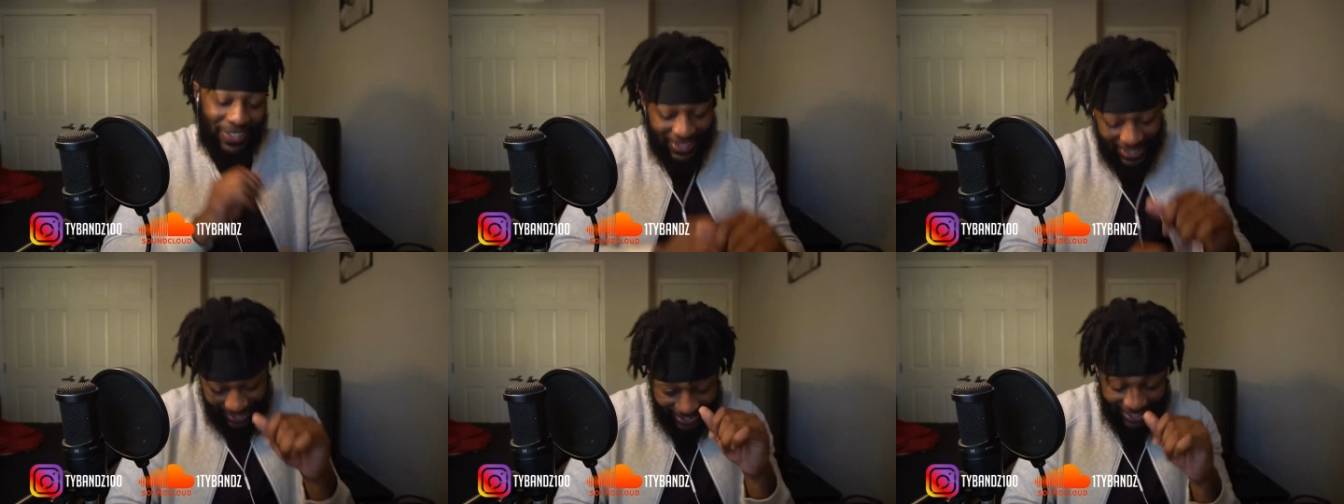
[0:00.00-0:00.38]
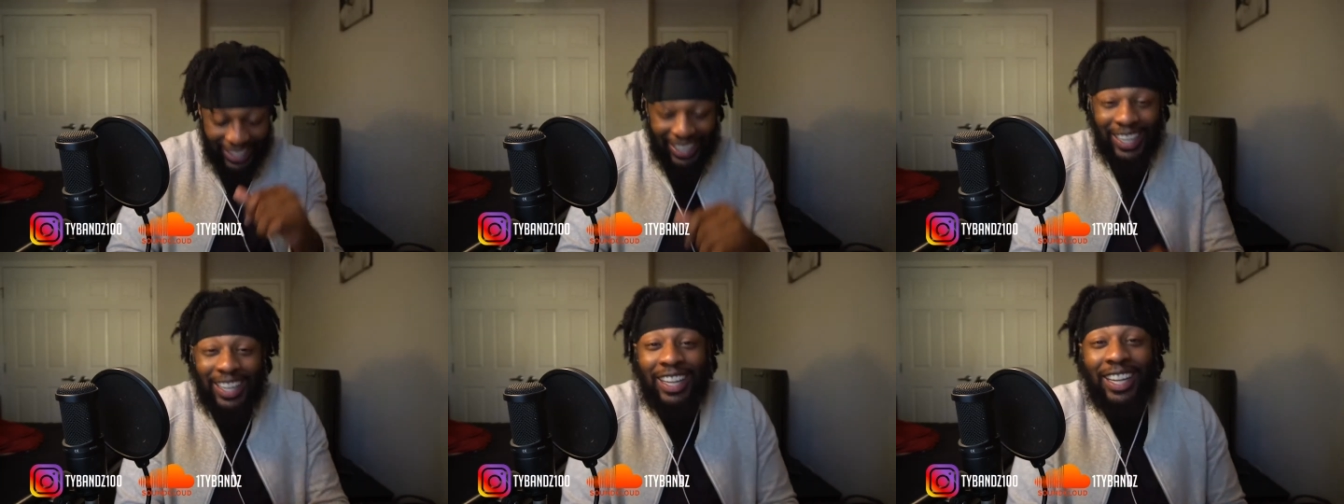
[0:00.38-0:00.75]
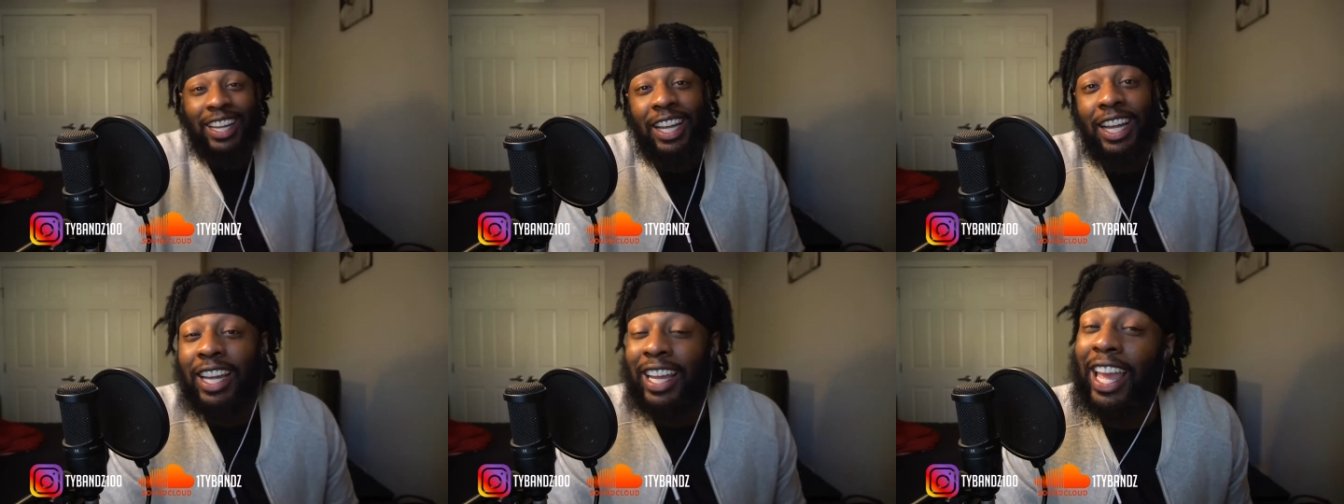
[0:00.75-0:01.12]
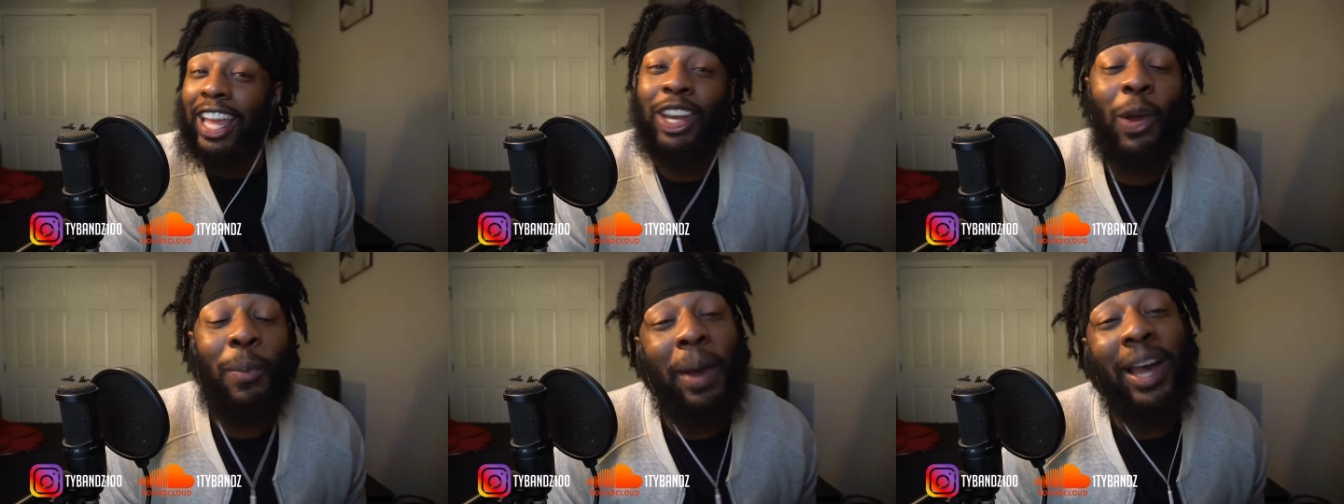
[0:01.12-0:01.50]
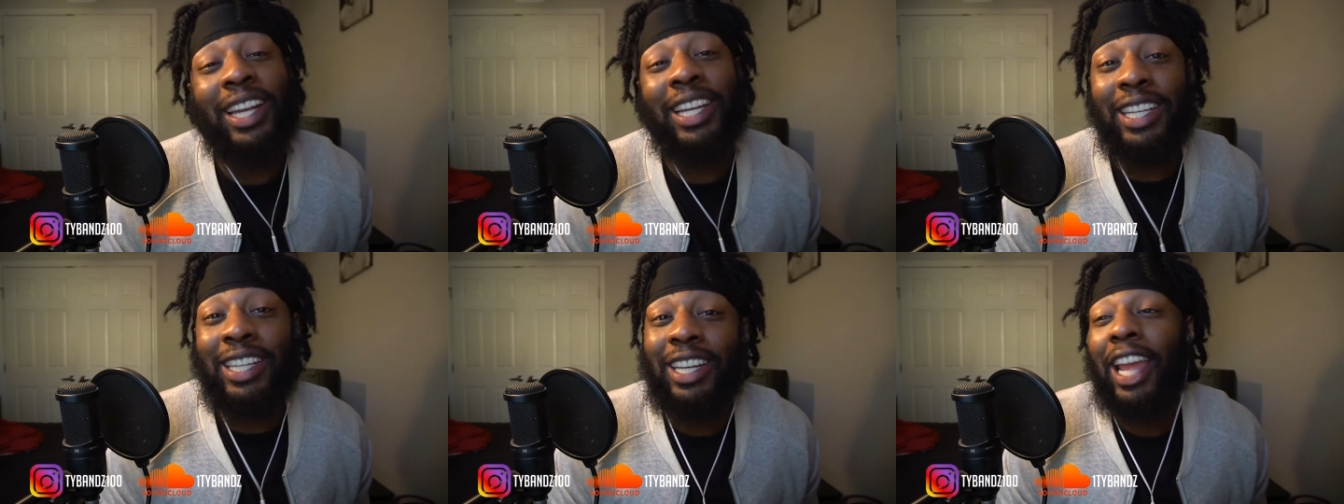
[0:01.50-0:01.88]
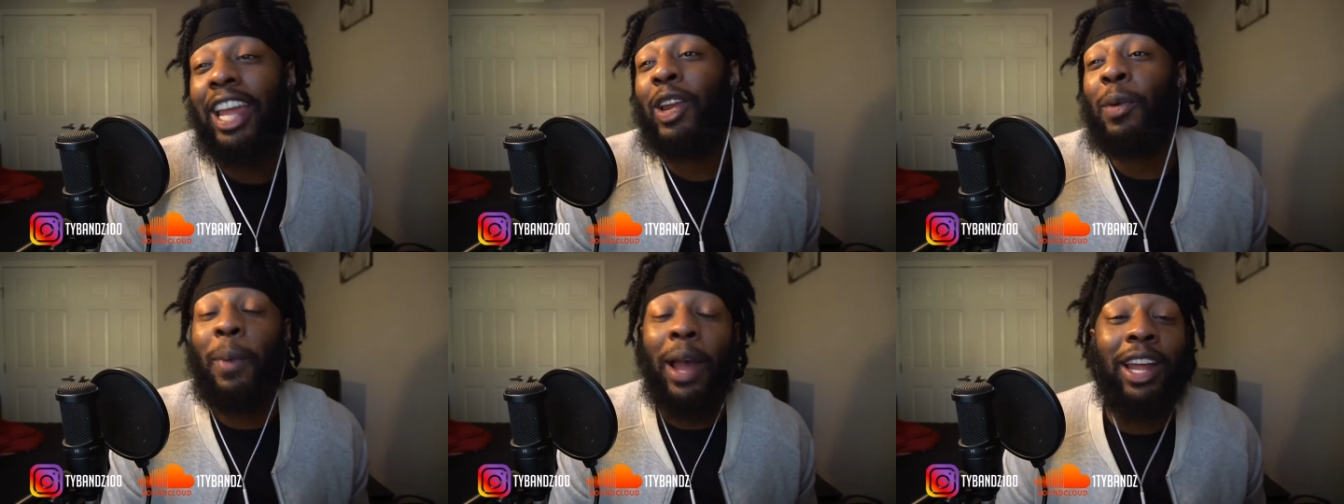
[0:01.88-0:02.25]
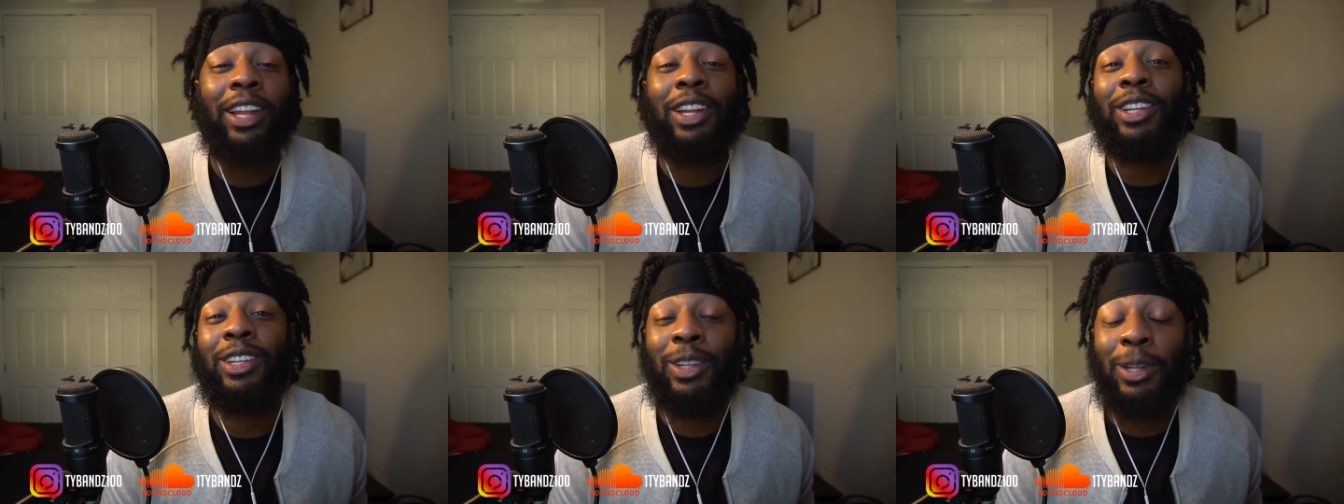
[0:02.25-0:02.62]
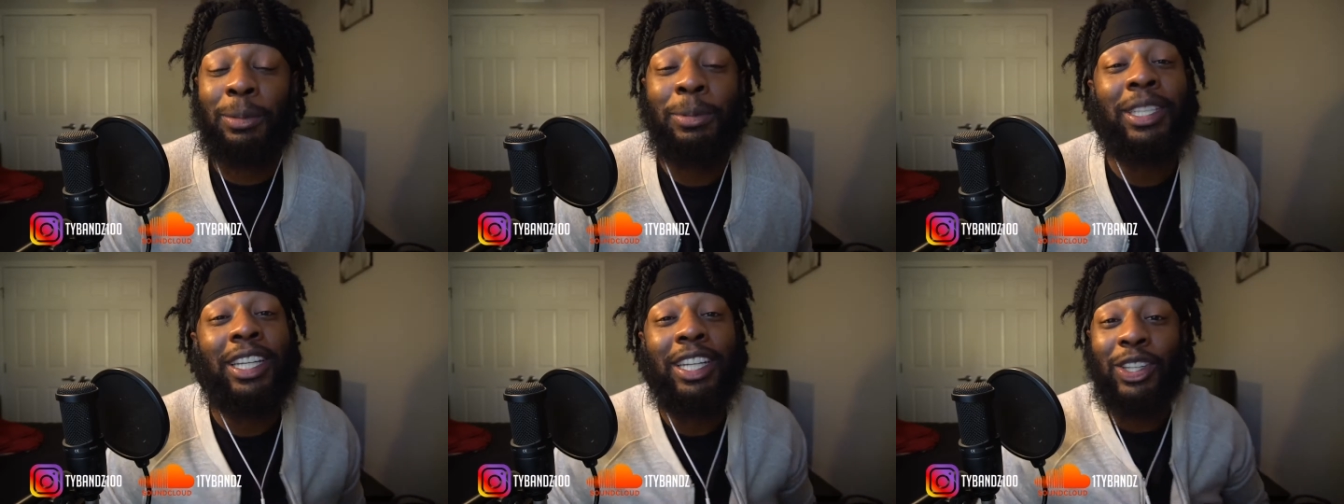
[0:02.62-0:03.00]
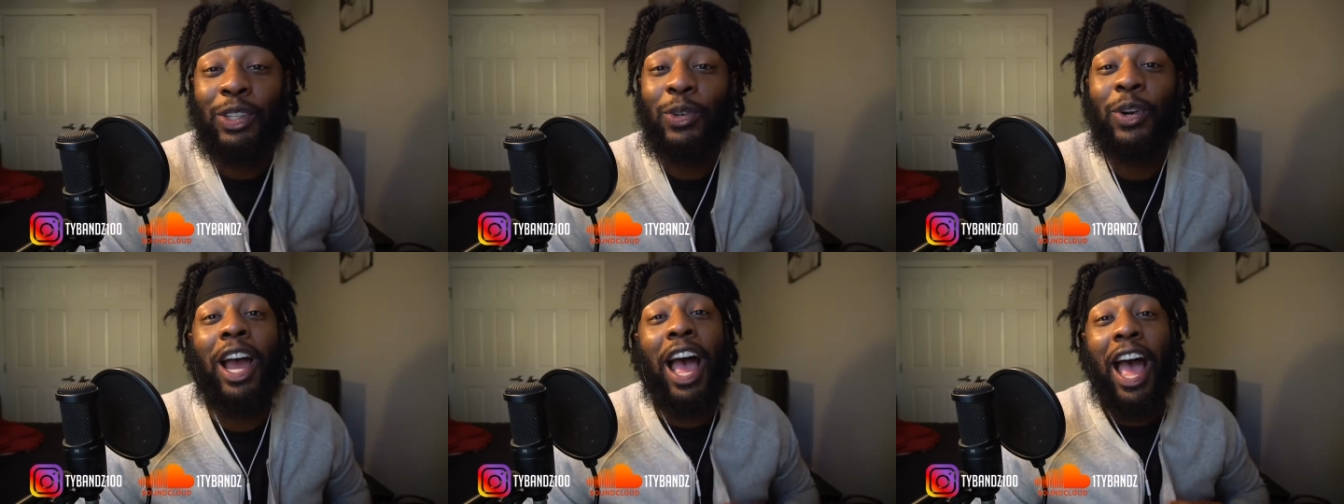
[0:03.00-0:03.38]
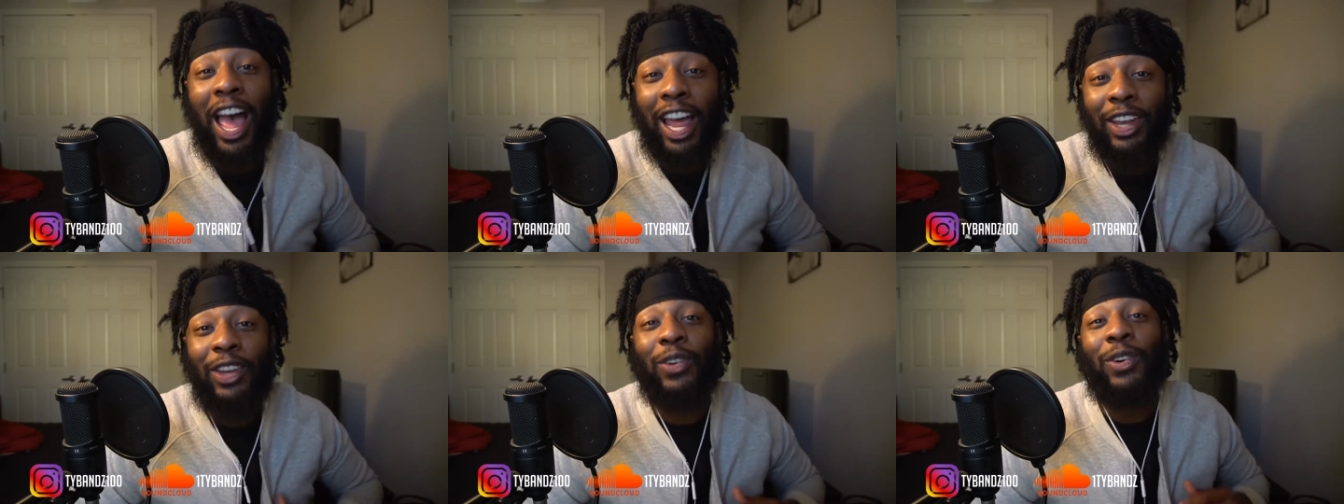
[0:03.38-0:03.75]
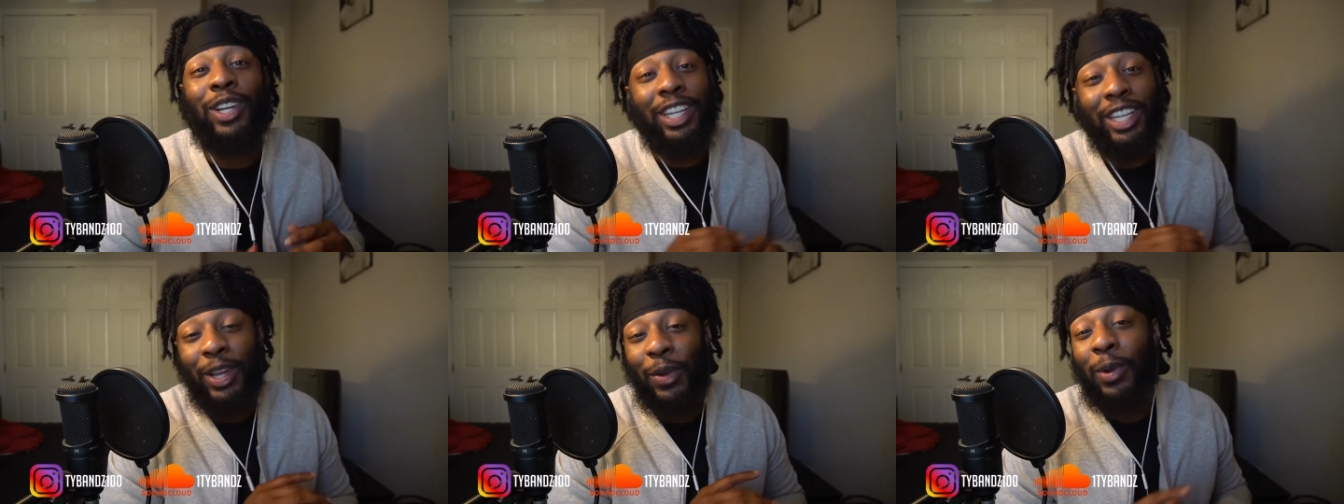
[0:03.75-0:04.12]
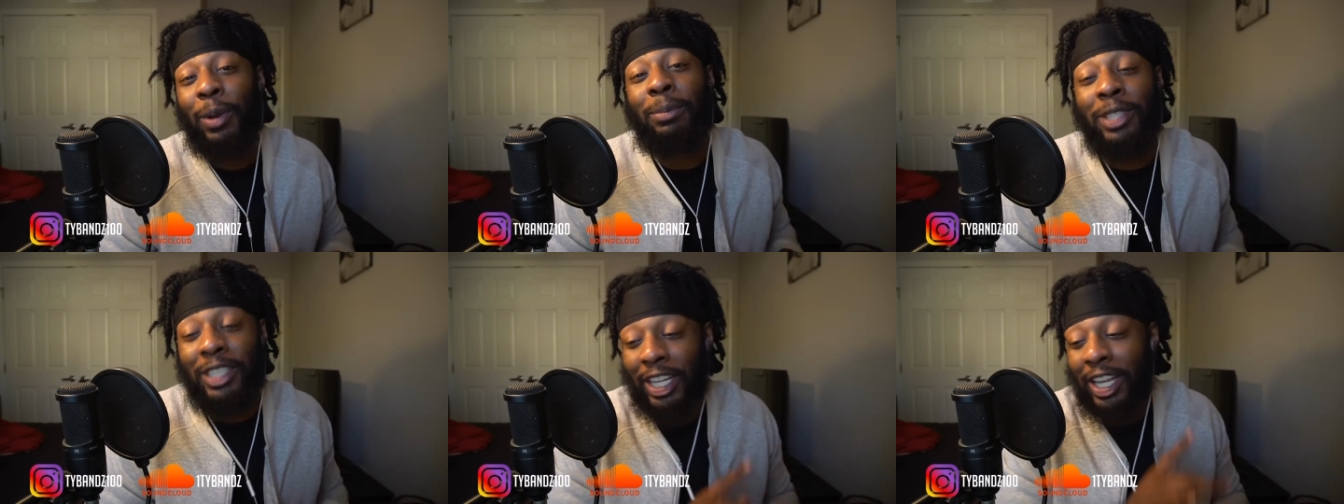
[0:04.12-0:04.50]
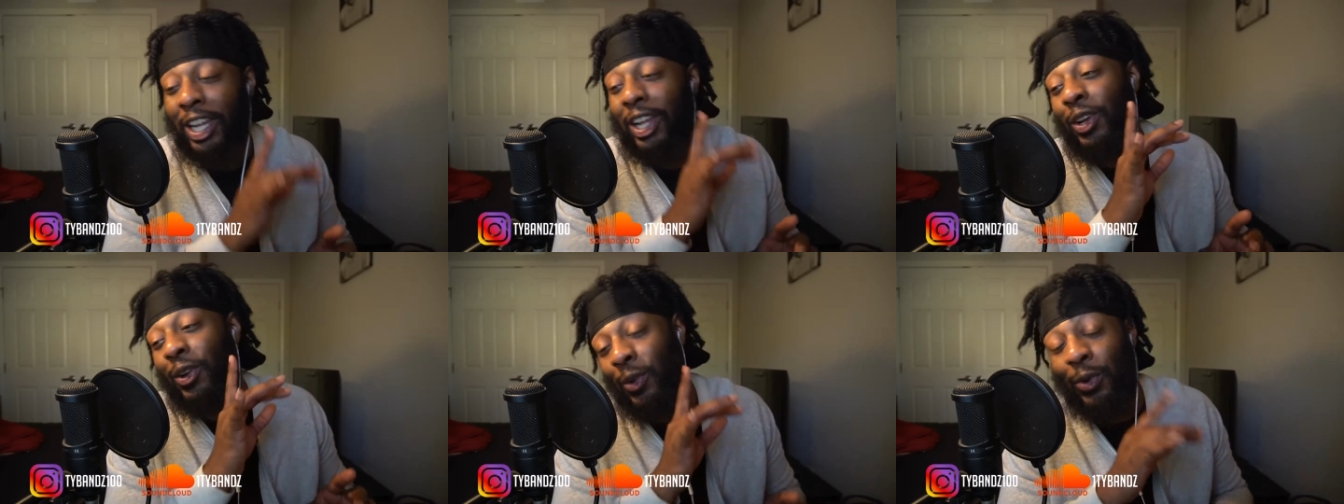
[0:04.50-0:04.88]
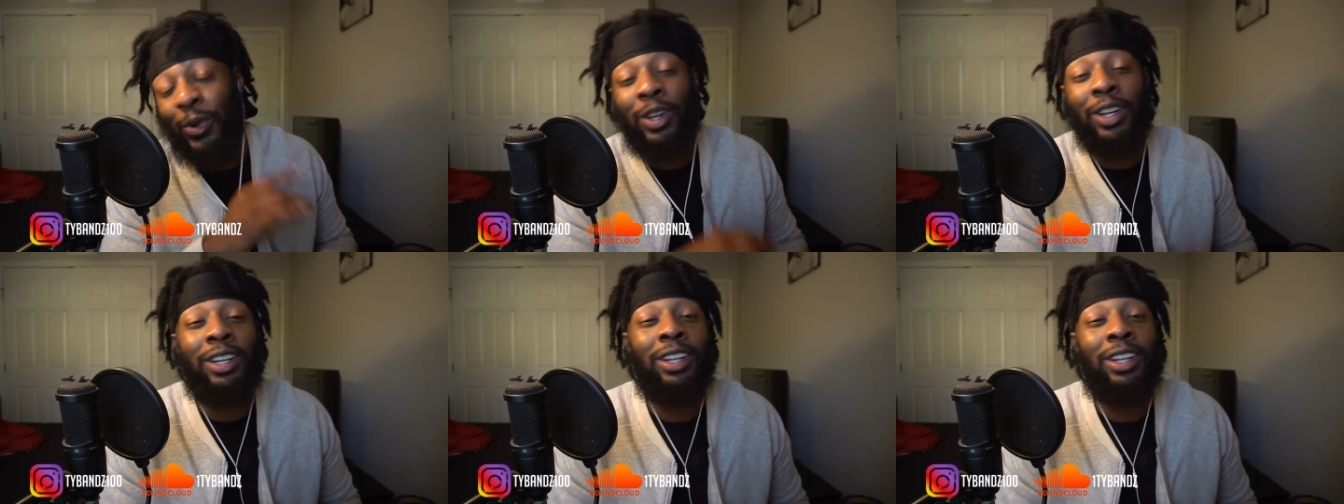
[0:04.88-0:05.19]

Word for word: Ooh. Can't nobody, you know what I'm saying, do it how I do it. You did what I'm saying. Ooh.